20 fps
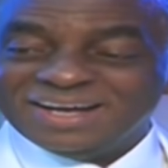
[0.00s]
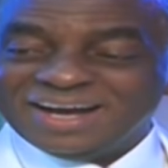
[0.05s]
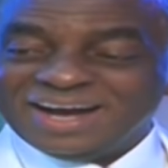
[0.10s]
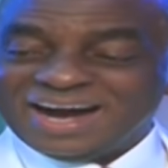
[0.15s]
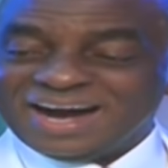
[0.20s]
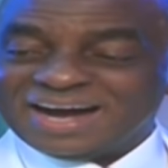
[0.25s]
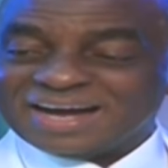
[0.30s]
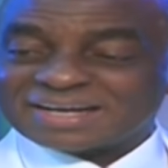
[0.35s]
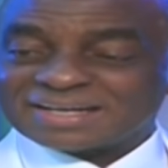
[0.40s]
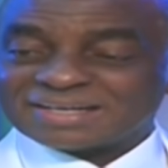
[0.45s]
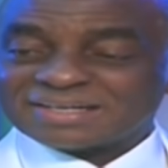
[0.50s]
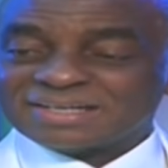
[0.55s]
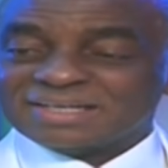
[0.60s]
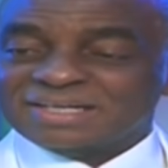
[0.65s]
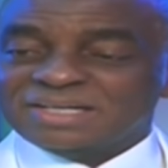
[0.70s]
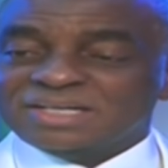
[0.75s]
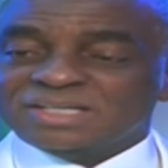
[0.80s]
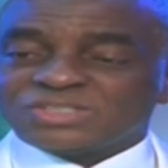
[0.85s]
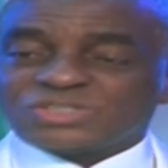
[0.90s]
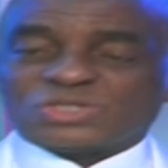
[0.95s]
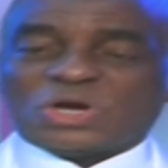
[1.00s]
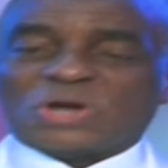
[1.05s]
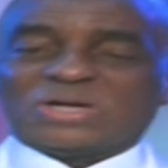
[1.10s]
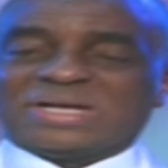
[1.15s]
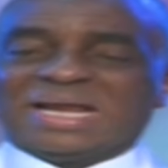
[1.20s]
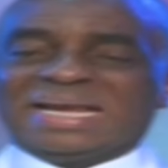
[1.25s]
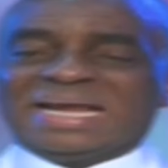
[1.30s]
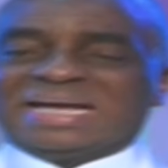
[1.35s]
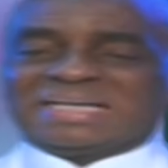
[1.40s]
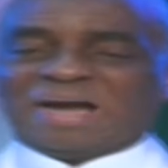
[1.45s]
And
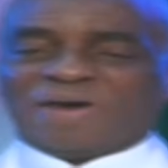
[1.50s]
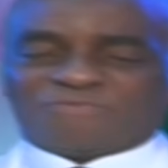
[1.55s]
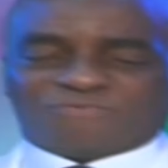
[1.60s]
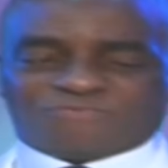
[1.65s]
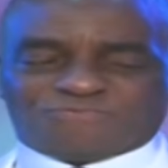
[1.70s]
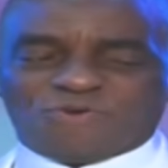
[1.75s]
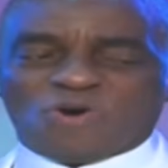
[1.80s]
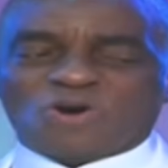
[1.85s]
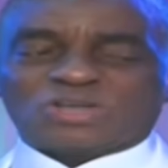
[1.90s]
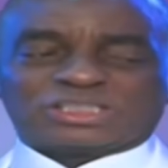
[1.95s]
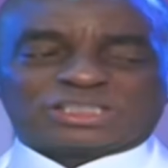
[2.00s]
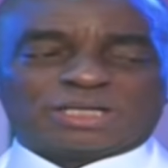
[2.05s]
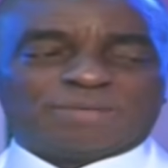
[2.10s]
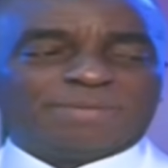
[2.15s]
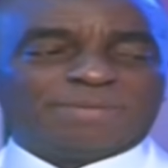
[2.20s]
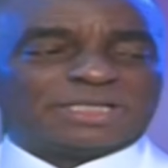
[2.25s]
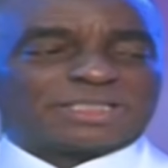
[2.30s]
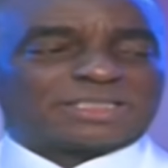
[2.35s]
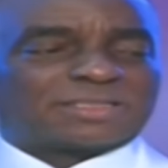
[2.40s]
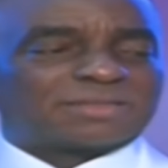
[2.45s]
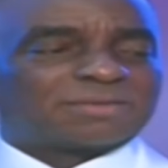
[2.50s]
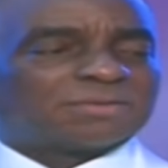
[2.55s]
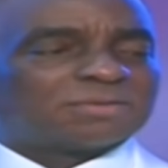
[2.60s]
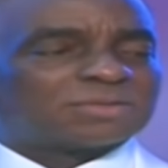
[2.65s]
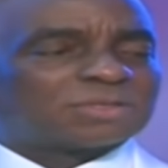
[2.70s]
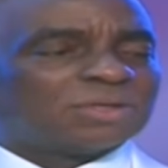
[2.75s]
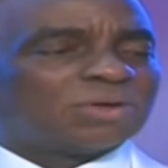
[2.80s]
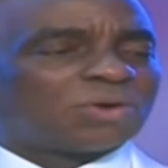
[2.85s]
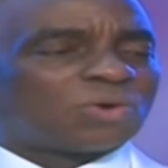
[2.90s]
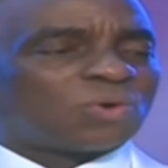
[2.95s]
suddenly the force in me
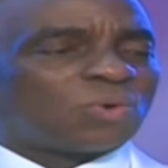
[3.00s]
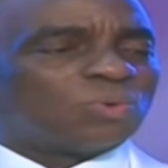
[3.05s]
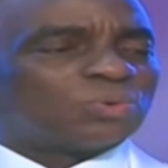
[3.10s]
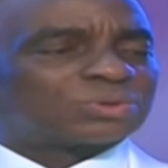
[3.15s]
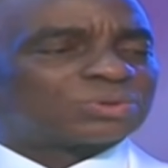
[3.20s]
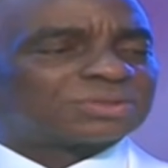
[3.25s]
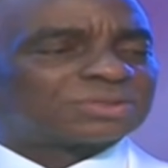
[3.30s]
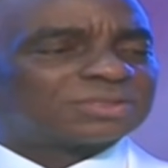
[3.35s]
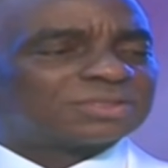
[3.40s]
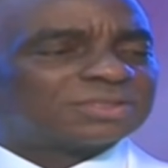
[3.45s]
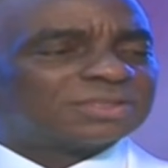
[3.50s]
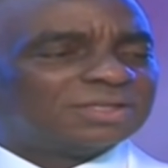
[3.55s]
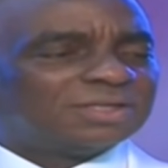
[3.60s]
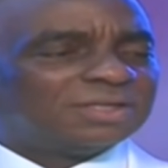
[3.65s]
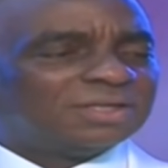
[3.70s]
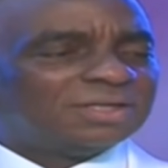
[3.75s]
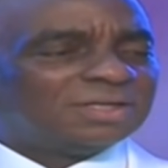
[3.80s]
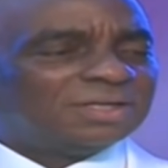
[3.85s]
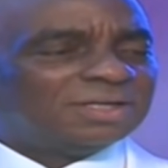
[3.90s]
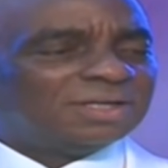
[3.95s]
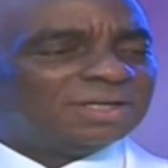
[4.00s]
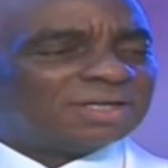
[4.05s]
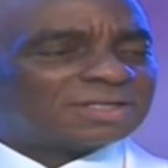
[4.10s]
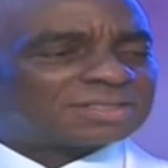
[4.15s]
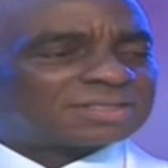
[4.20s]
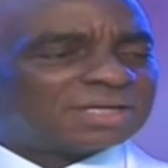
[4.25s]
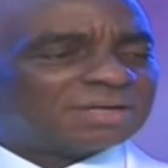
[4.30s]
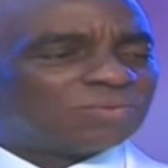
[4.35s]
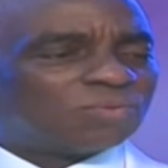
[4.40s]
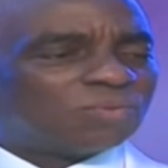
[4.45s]
rose and
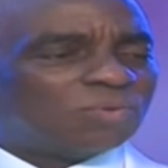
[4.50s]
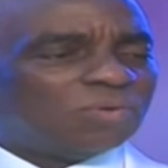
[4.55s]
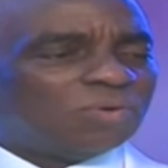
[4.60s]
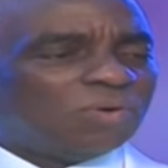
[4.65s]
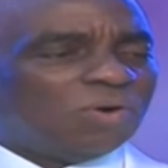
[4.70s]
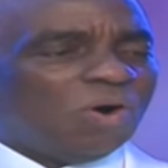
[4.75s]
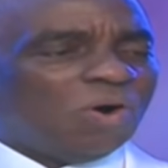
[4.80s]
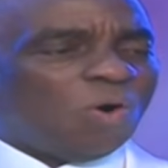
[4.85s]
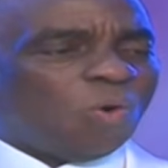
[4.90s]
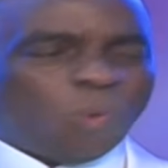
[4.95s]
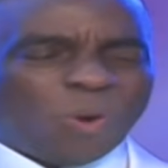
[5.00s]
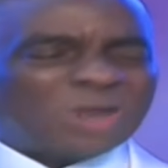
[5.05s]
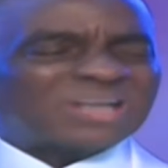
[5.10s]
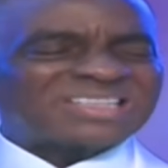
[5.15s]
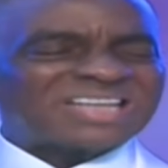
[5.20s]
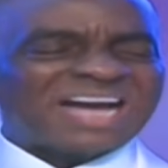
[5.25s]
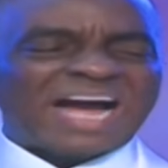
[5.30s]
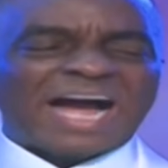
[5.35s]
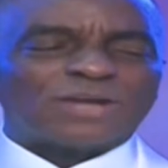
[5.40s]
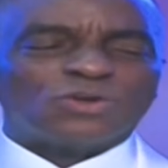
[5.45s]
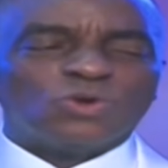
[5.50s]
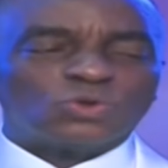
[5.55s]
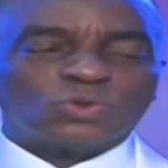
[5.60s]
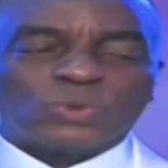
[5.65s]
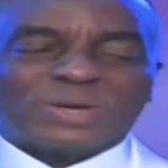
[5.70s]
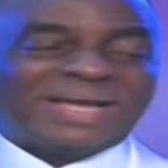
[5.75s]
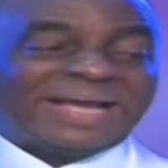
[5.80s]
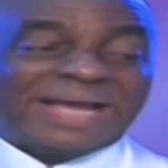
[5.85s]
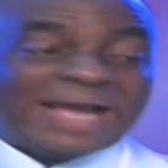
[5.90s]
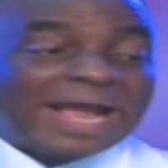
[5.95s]
said, What are you
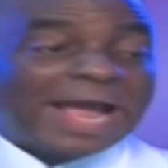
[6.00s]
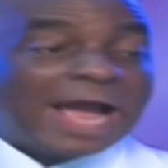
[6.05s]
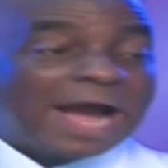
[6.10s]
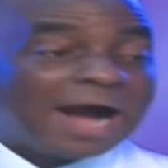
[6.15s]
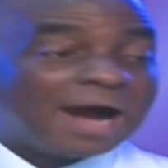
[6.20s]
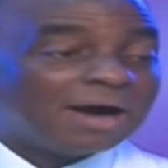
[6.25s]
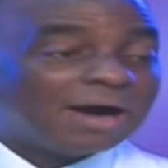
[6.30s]
doing here?